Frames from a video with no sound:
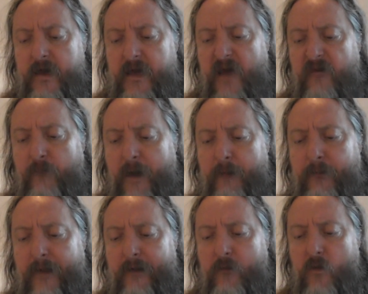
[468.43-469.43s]
Yet if my
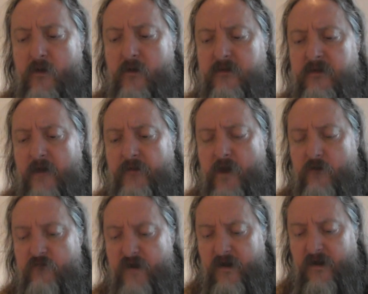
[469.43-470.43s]
plan works, they'll
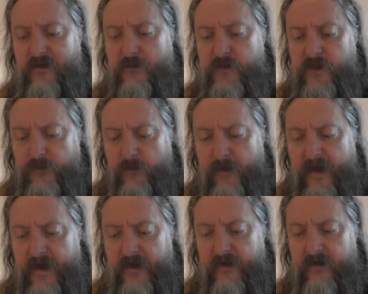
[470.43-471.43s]
realise I'm
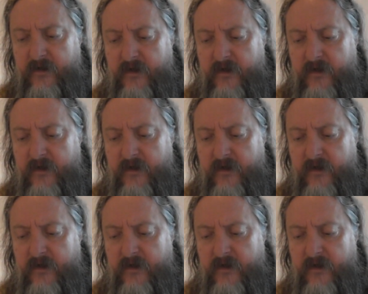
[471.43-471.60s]
Superman.